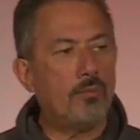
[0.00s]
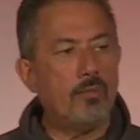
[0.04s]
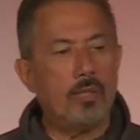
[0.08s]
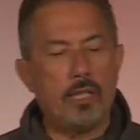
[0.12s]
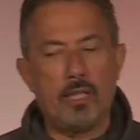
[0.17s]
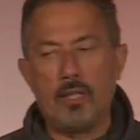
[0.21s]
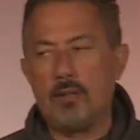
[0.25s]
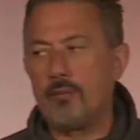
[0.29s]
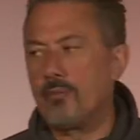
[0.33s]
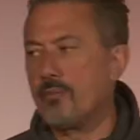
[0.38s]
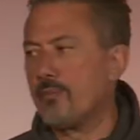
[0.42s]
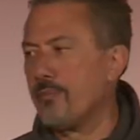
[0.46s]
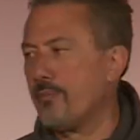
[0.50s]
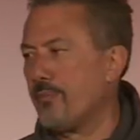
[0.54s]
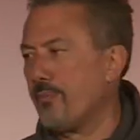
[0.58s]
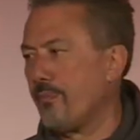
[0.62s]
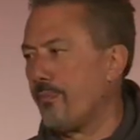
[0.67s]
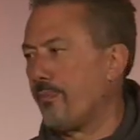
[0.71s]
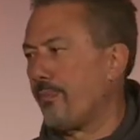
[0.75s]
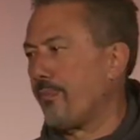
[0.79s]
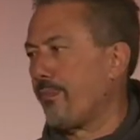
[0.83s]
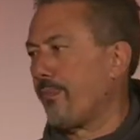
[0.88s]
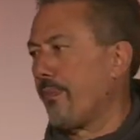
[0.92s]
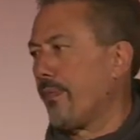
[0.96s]
me.
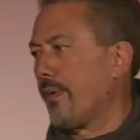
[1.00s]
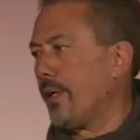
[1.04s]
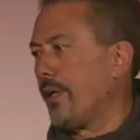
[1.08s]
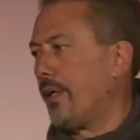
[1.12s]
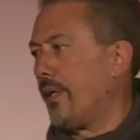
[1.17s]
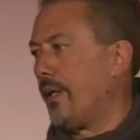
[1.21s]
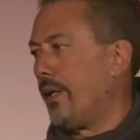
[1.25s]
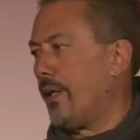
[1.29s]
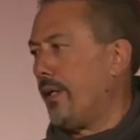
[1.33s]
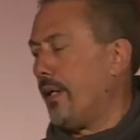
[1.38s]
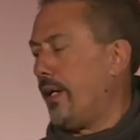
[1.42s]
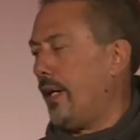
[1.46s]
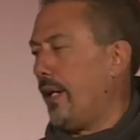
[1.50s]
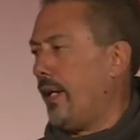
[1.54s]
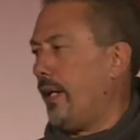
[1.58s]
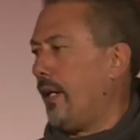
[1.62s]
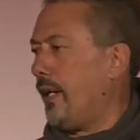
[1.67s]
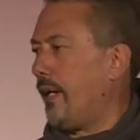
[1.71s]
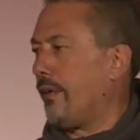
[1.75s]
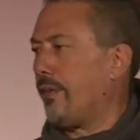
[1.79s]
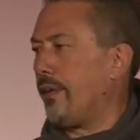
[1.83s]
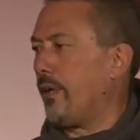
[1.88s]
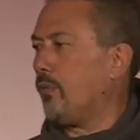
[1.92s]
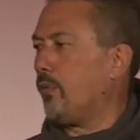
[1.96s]
And
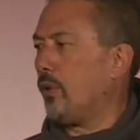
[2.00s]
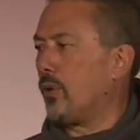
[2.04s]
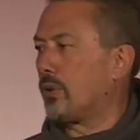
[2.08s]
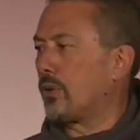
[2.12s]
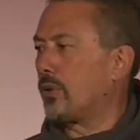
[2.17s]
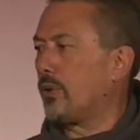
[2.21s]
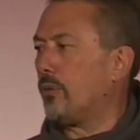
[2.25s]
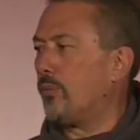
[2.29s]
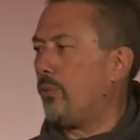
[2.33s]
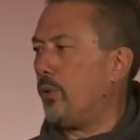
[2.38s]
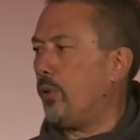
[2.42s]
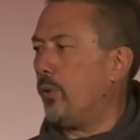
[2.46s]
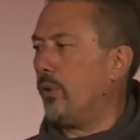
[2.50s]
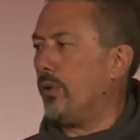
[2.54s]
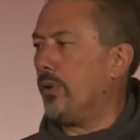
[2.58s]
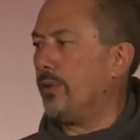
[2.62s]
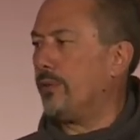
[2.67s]
I think, what's the point?